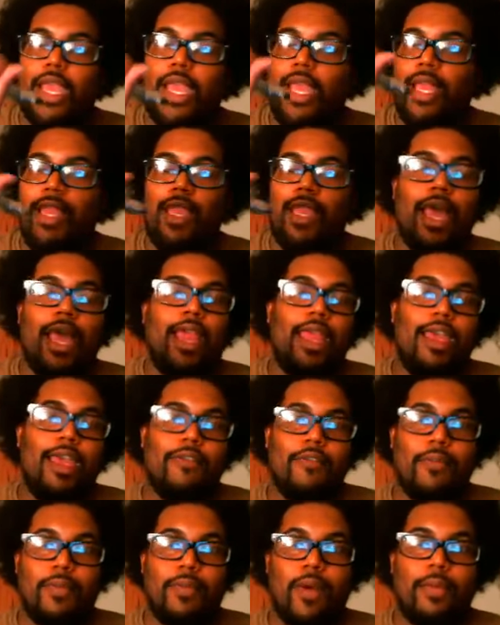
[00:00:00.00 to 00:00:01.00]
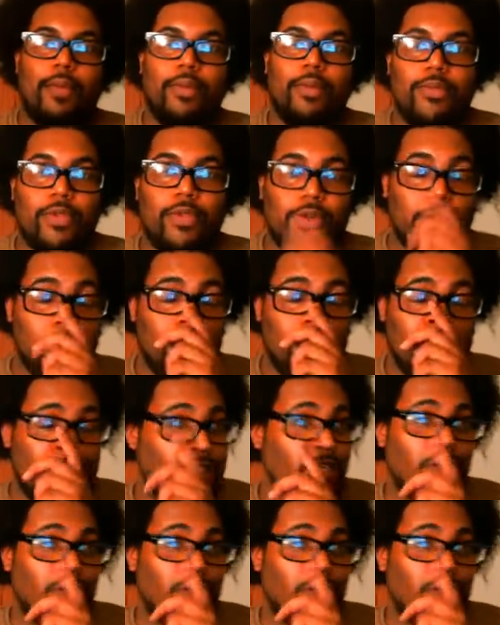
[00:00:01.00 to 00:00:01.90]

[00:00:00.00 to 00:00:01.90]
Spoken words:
and not have a problem doing so.